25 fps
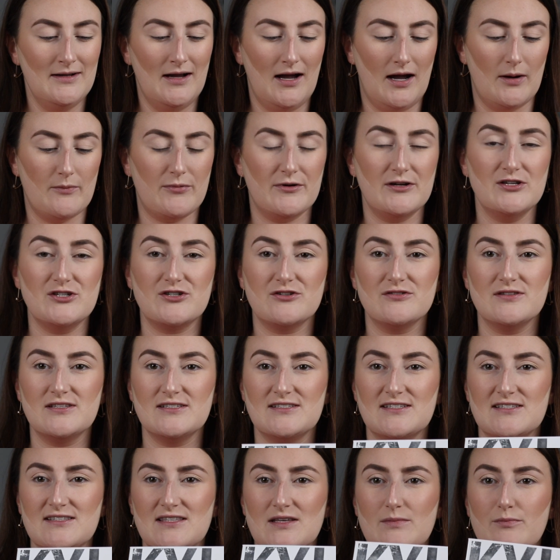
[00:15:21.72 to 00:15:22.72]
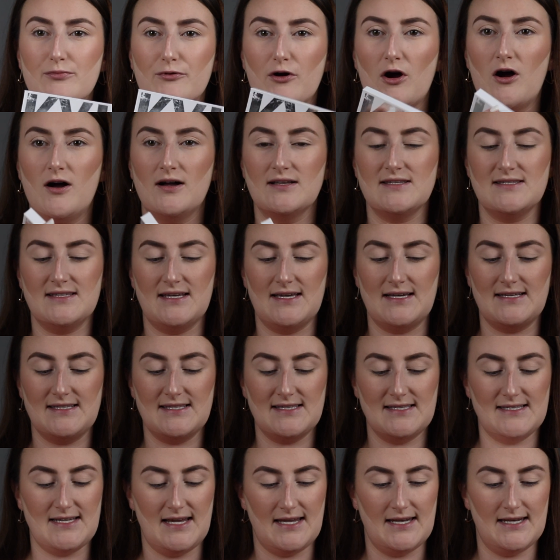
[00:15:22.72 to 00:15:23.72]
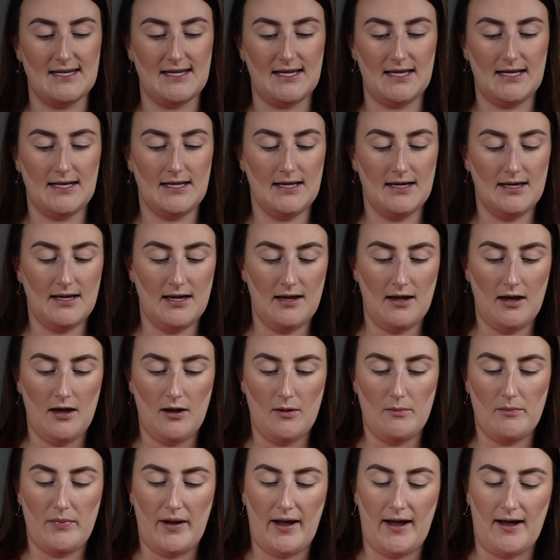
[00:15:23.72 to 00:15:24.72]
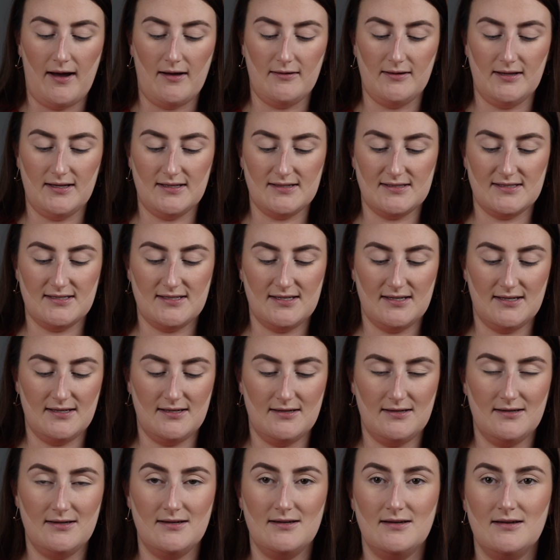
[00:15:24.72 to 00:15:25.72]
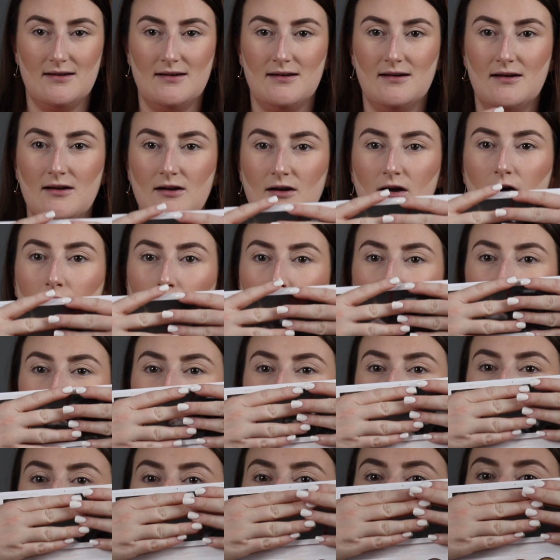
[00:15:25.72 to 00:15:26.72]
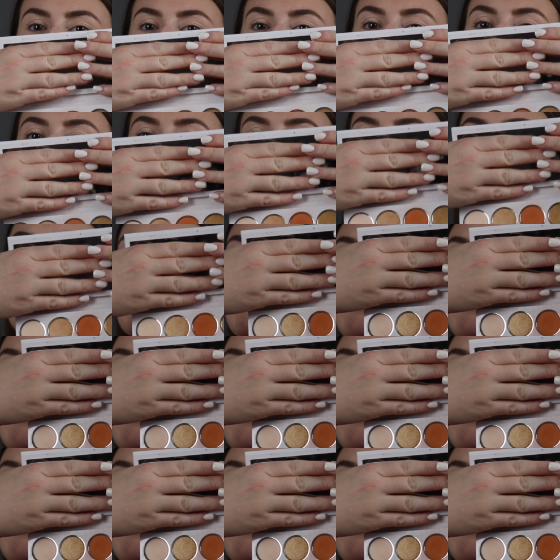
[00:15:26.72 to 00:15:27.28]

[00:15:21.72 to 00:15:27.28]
I'm pretty sure this is the Bronze Extended palette. Looks like